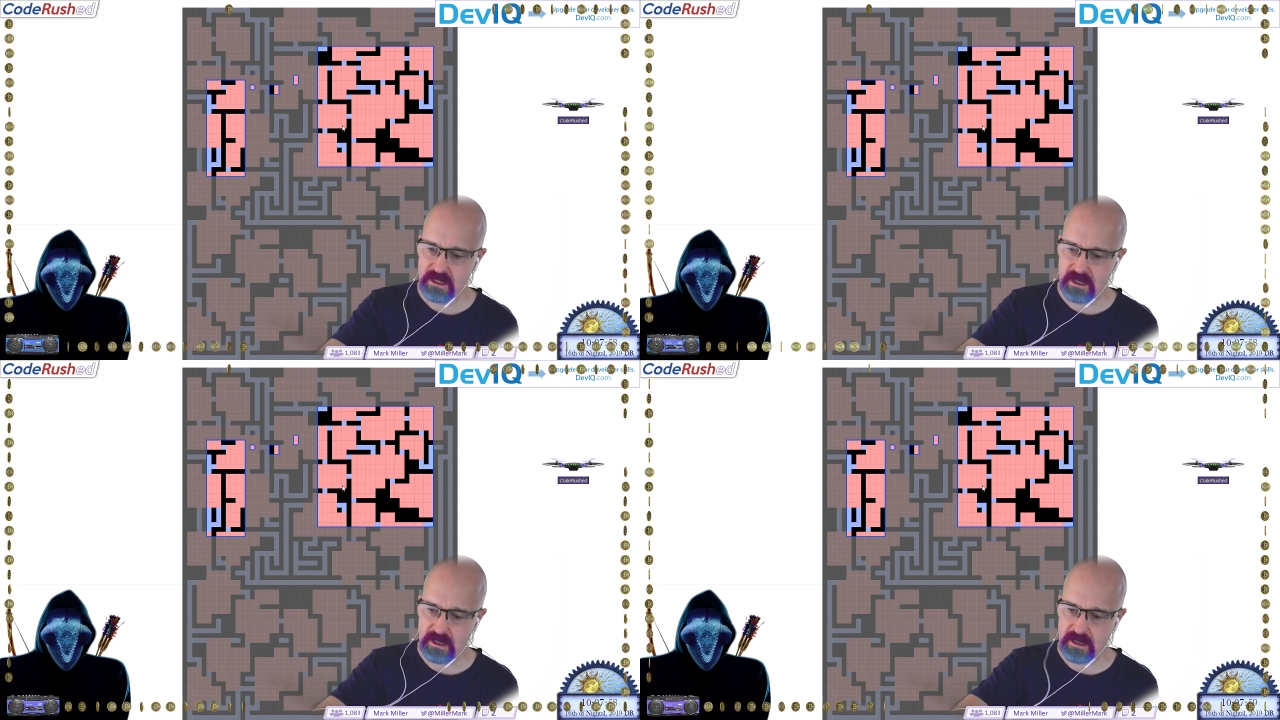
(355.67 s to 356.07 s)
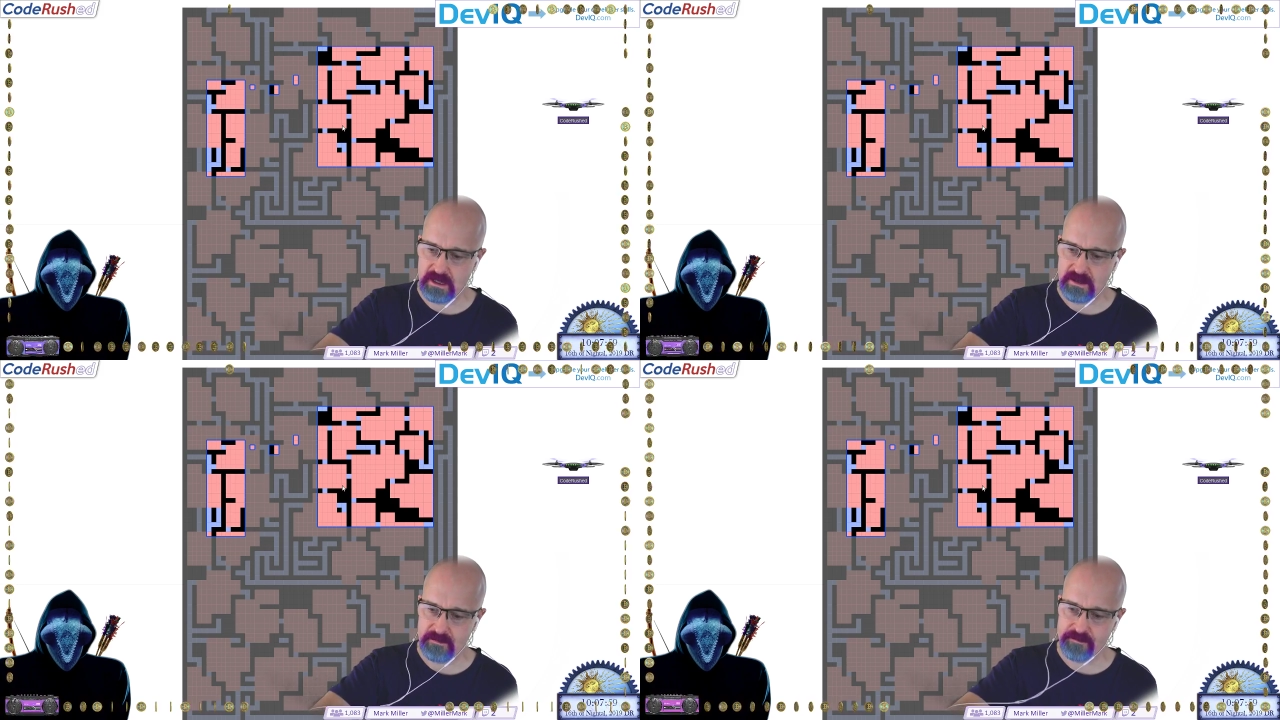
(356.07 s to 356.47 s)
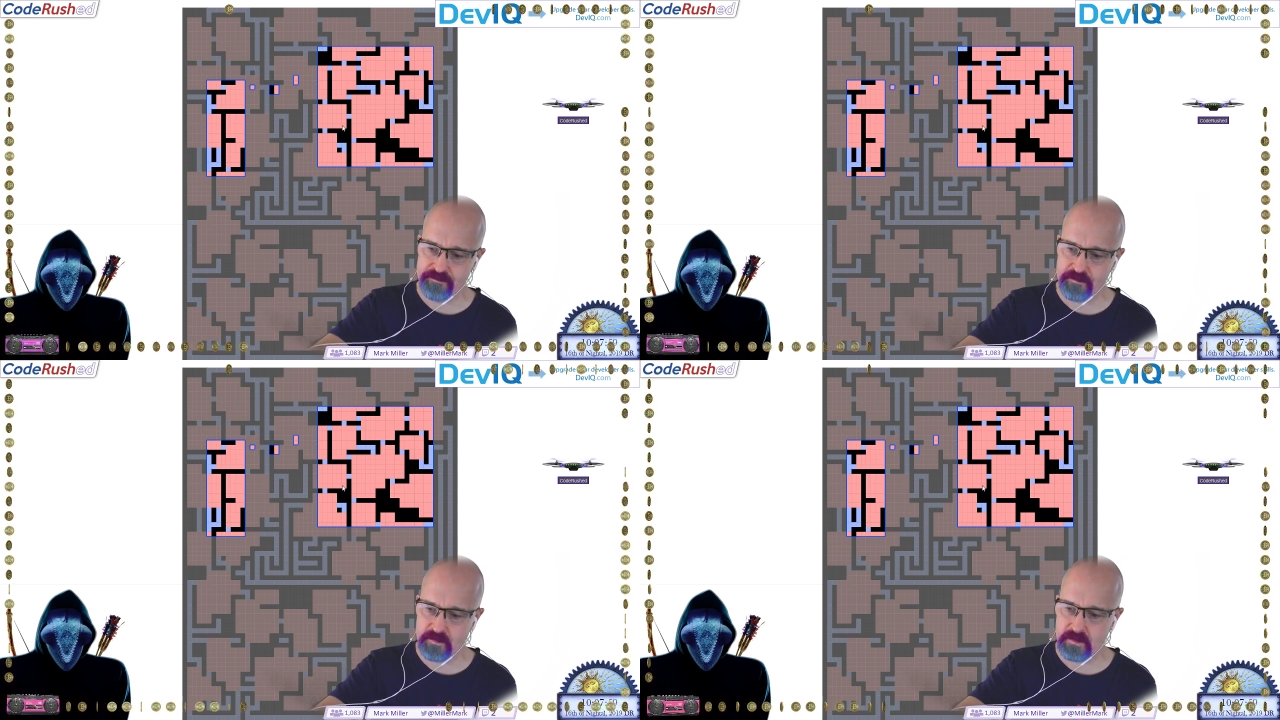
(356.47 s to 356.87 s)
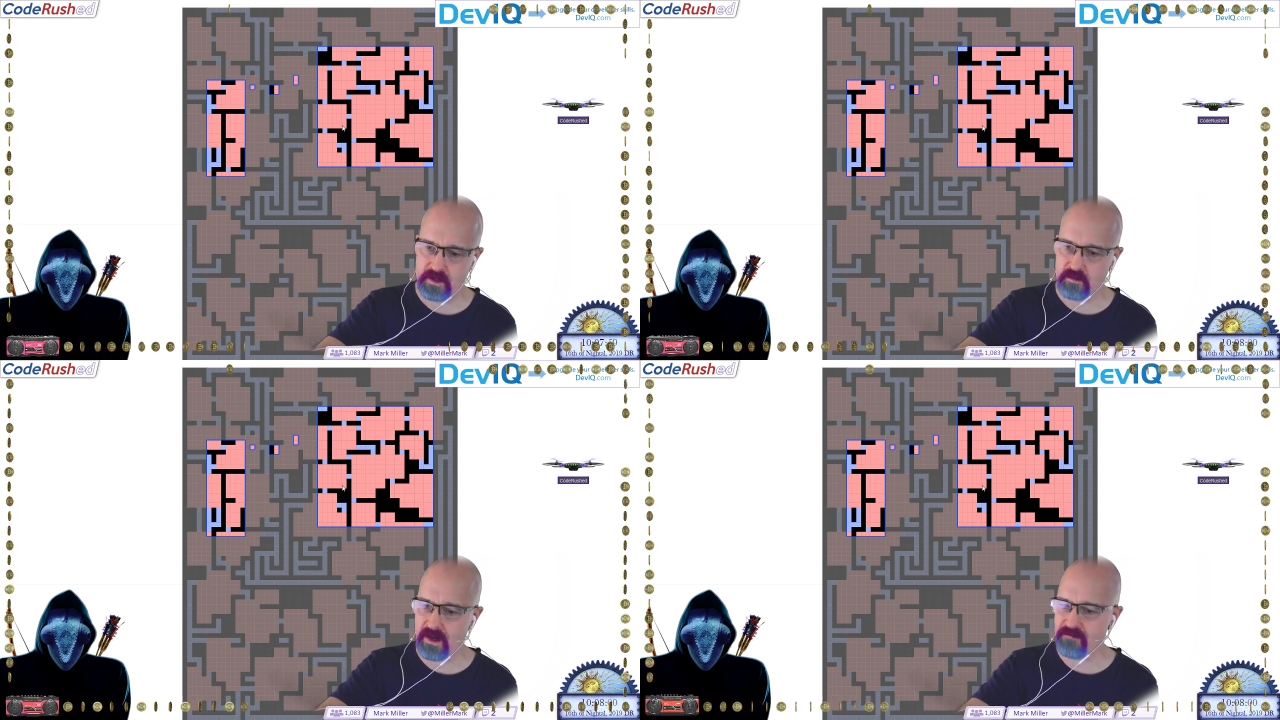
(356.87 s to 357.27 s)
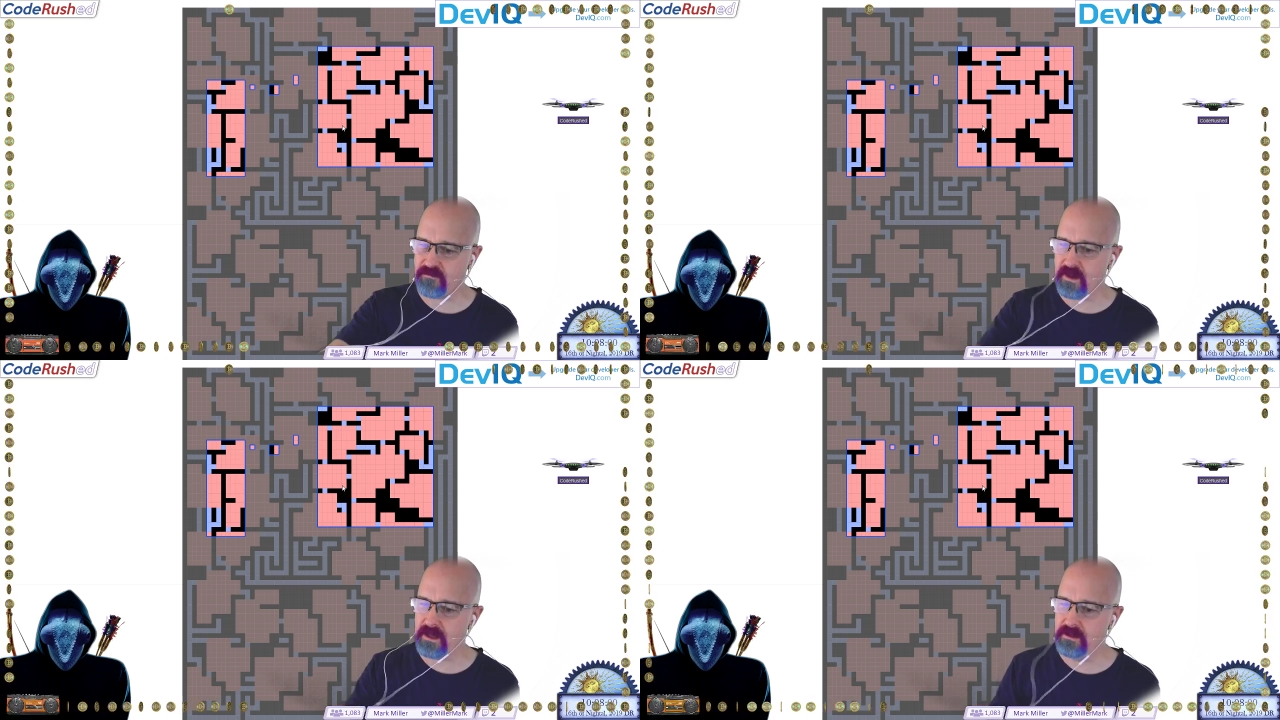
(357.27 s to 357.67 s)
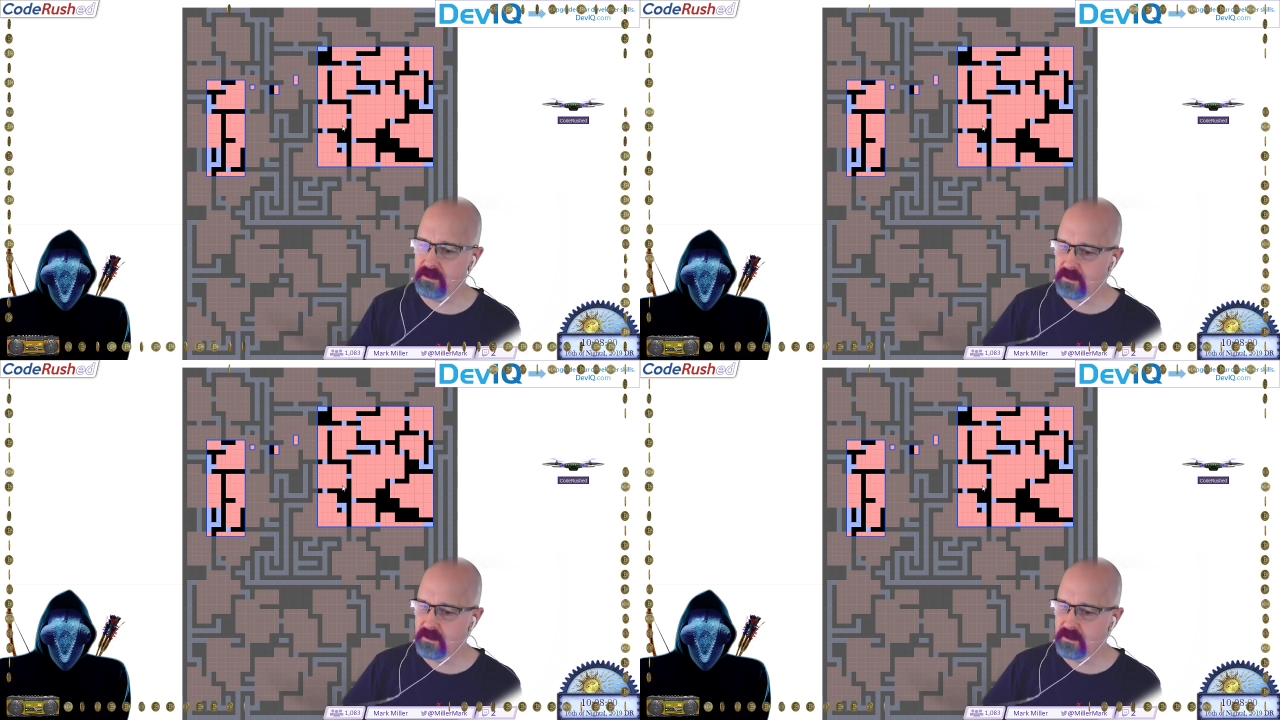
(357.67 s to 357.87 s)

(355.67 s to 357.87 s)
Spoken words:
Right, Fred?